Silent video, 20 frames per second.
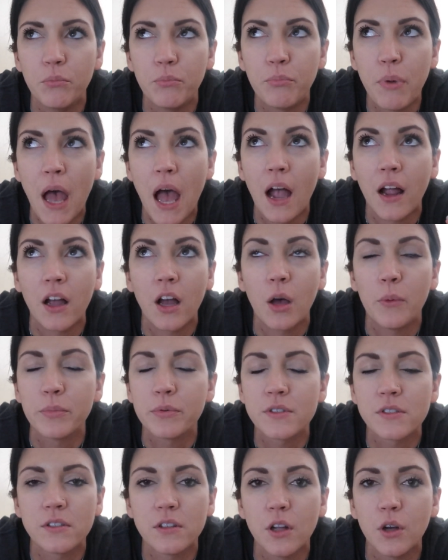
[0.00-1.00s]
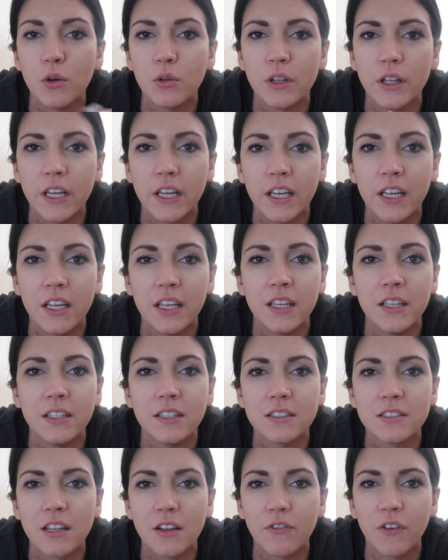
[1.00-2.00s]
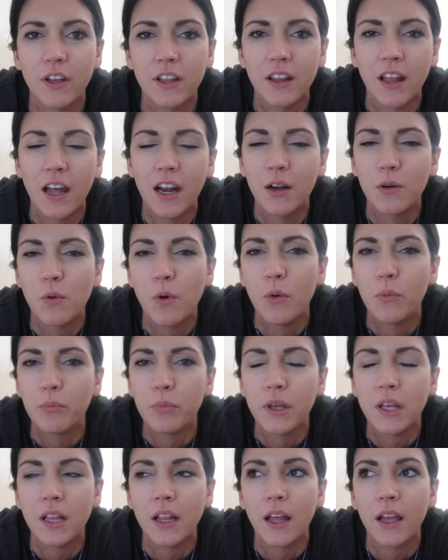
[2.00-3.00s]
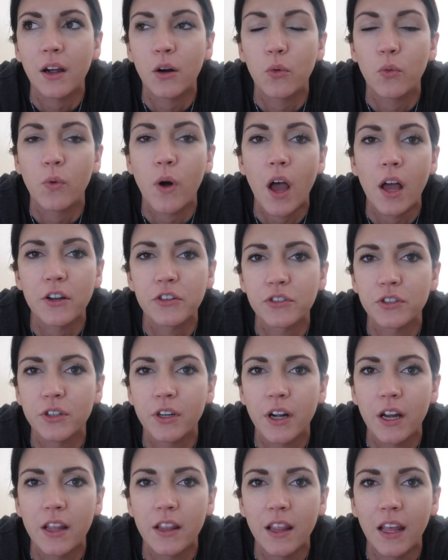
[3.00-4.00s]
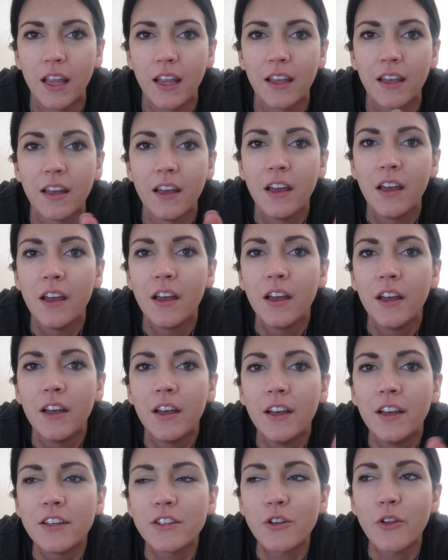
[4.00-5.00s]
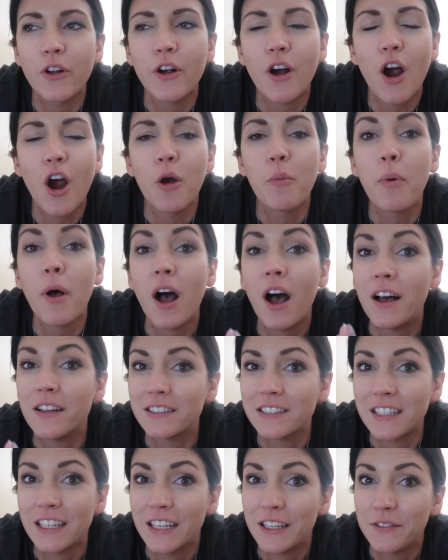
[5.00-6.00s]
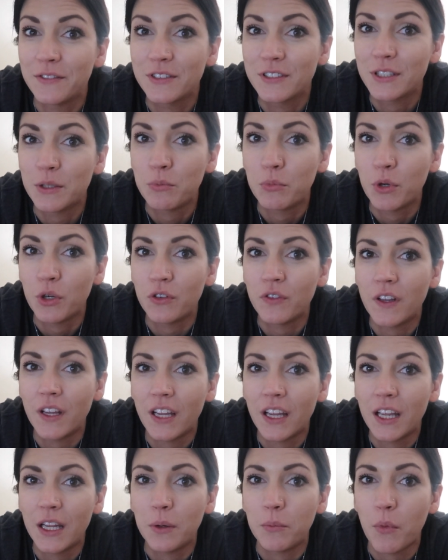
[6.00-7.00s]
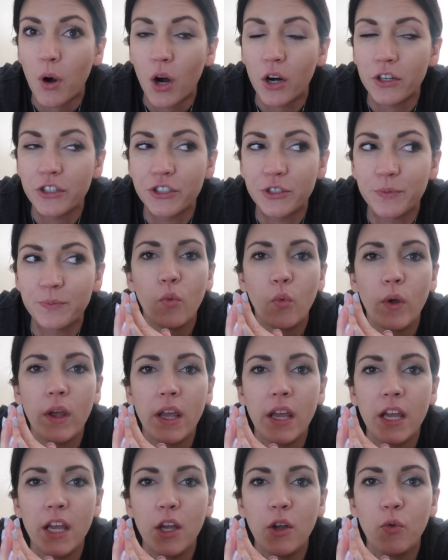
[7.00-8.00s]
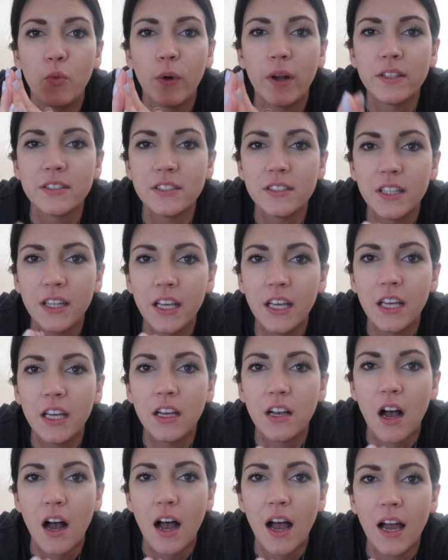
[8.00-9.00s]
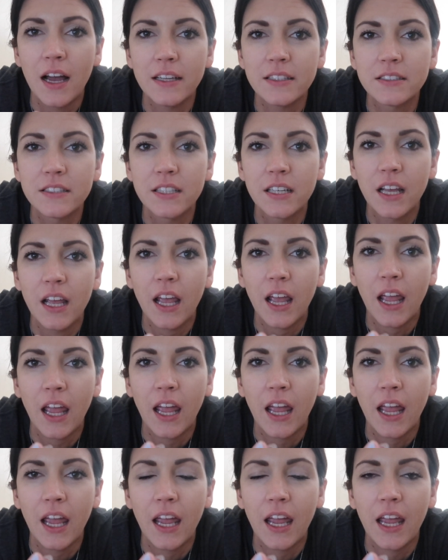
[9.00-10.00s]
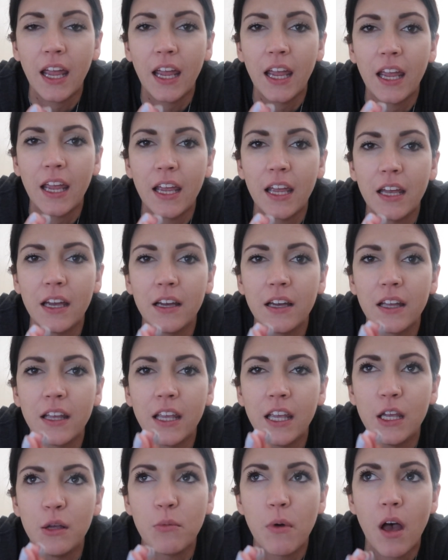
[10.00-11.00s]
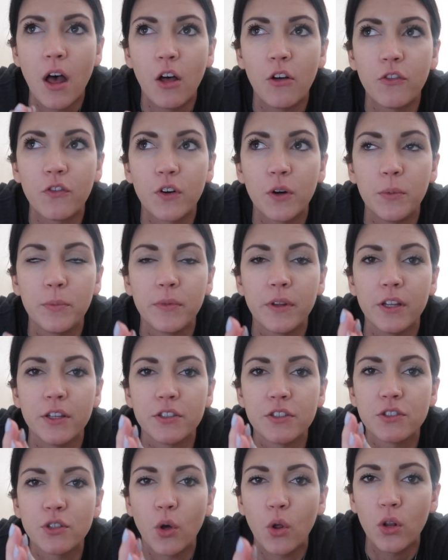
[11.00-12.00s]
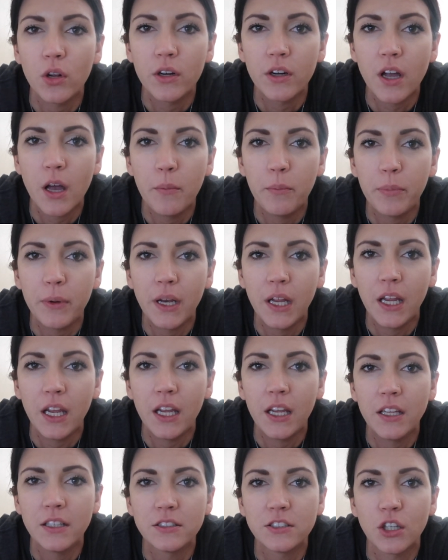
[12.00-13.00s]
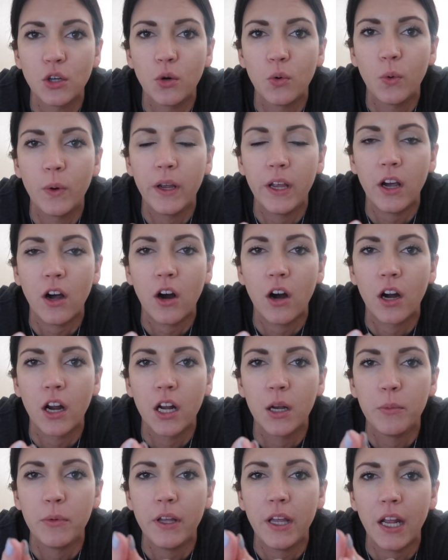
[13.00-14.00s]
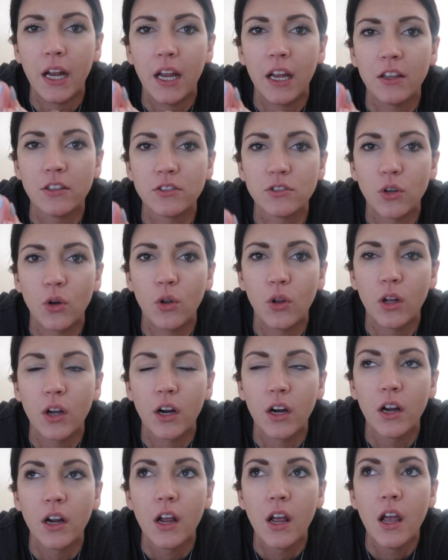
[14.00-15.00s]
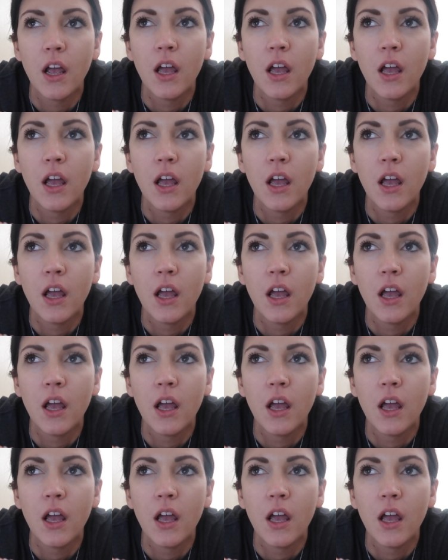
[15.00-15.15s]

pack up slowly and stuff like that. It won't be like a rush or anything. So there are positives to moving in March. We recently got an email from the solar company, so we are going to be getting solar